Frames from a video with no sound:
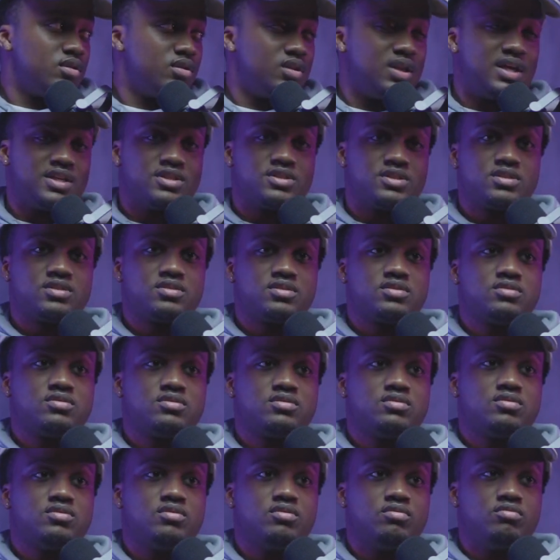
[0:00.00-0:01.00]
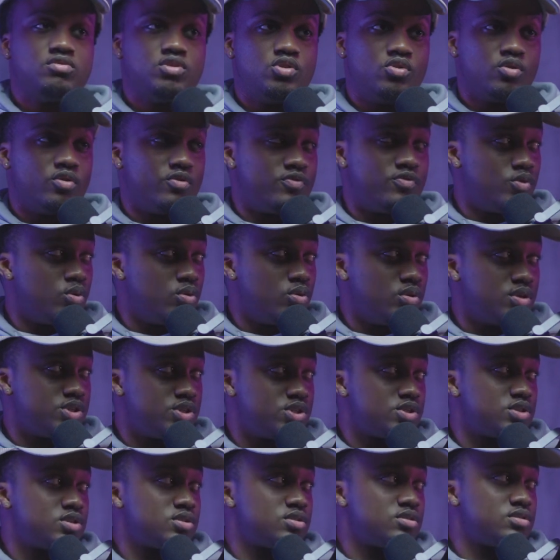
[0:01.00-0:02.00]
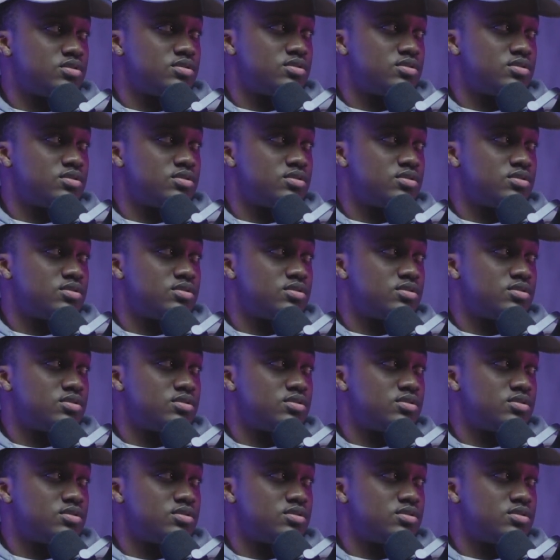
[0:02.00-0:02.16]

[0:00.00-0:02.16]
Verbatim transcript: lest you're foolish.